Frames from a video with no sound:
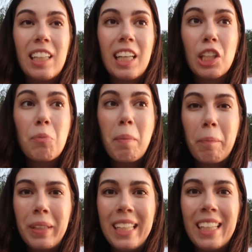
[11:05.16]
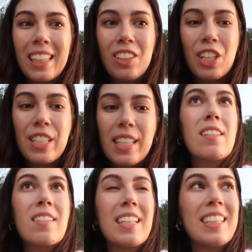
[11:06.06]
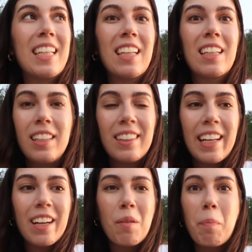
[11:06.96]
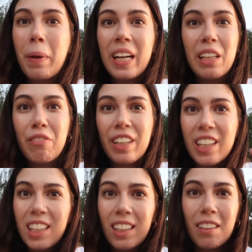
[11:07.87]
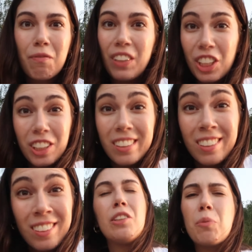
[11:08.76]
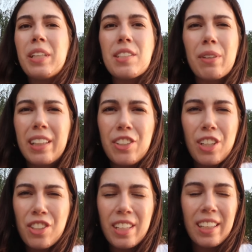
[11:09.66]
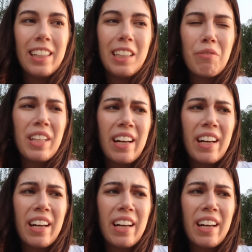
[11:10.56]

A human being just sitting in their peripheral vision. No one is really judging, and if they